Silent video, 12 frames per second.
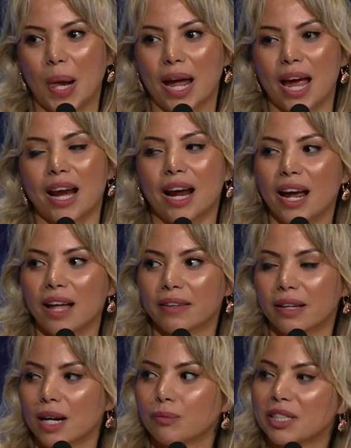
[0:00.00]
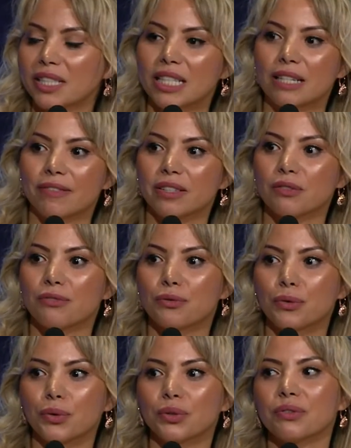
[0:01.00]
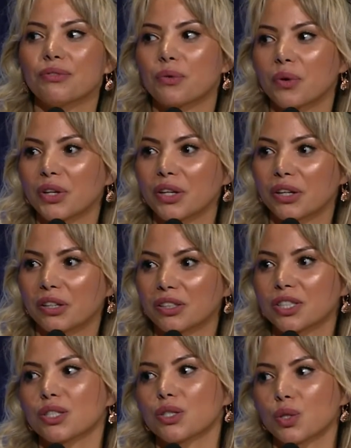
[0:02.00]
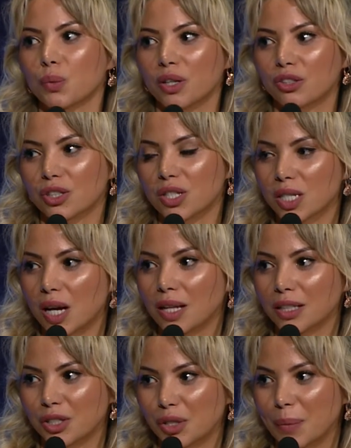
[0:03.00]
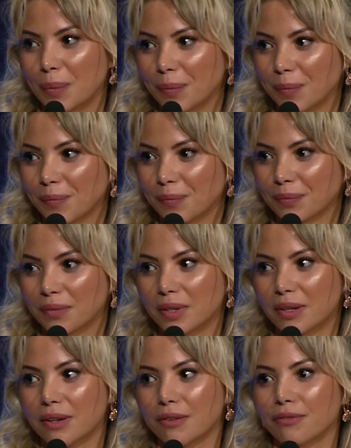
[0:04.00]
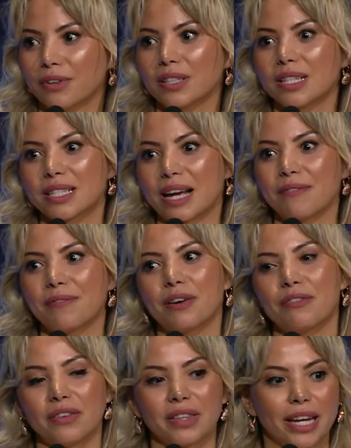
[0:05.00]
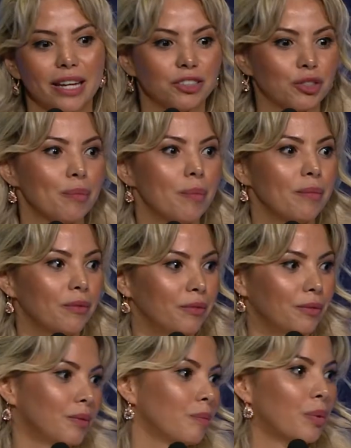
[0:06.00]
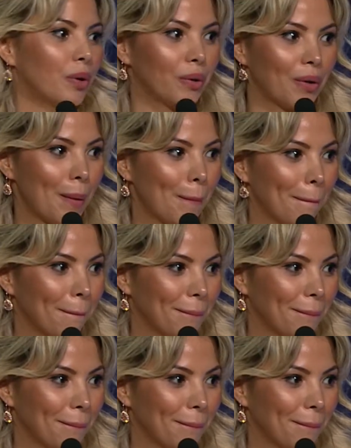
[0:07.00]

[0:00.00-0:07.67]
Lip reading: And I ended up receiving a full 4 years tuition scholarship from the Seinfeld Foundation program.